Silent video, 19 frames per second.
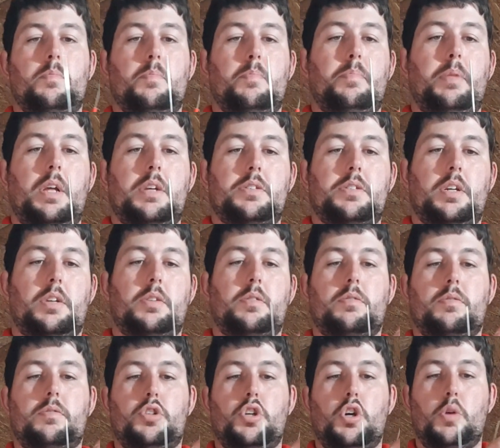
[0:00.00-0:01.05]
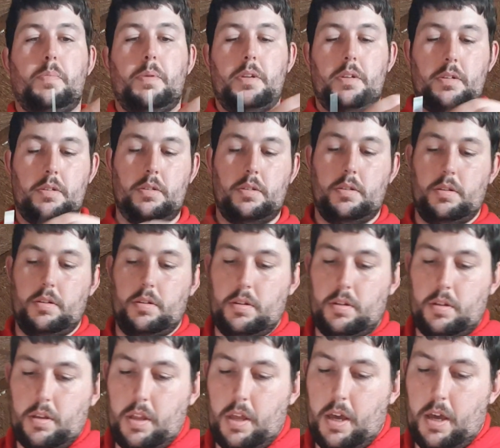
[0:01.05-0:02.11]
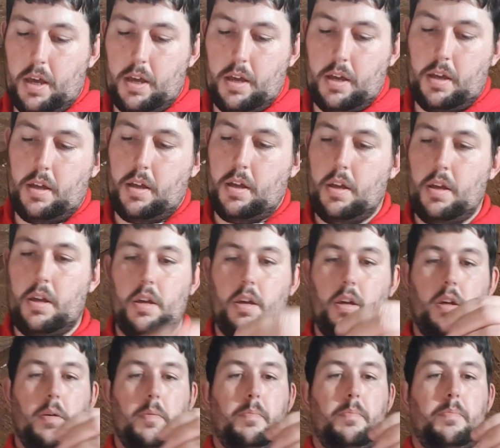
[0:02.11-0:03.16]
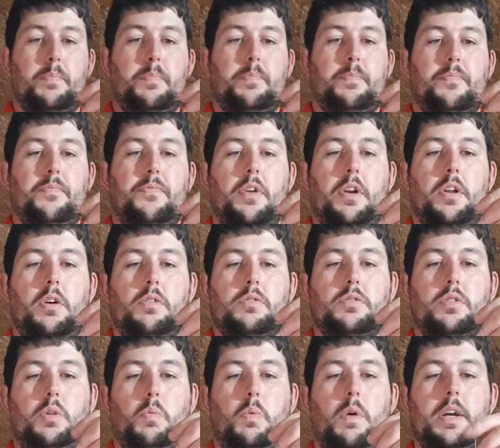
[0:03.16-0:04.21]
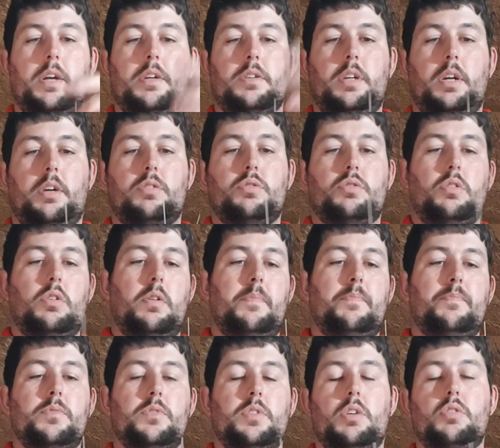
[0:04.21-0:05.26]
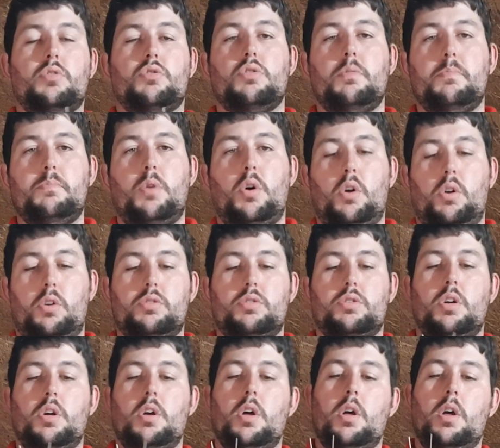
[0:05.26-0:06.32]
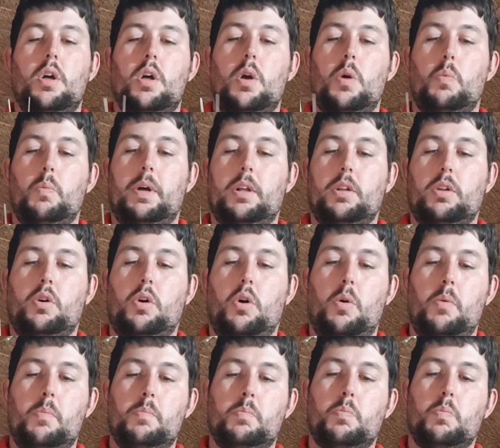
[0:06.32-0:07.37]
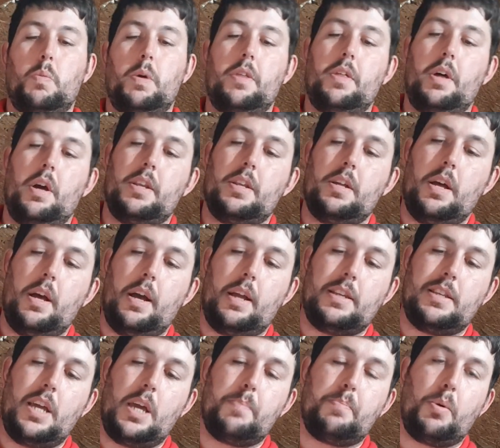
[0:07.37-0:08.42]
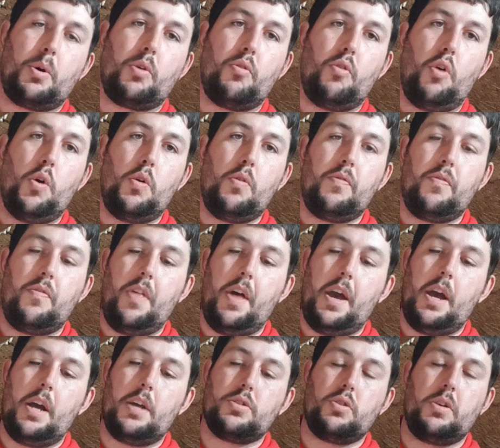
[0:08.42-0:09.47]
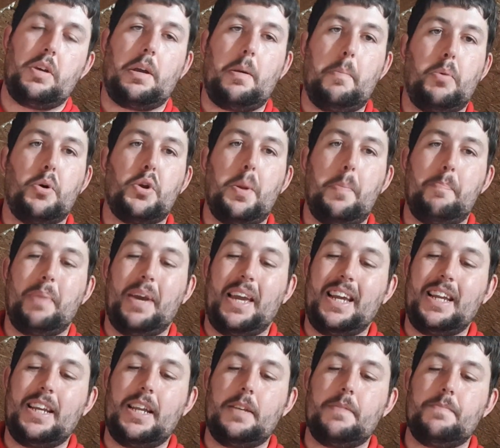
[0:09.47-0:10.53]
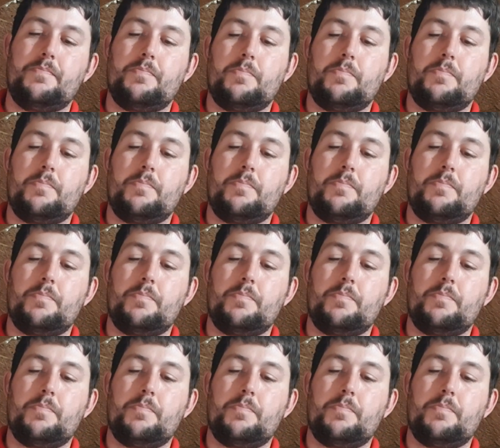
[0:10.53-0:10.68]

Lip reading: plastic tubing there, thread it onto the wires like so. See, some molds will come with a deeper groove there, so you can put a bead in,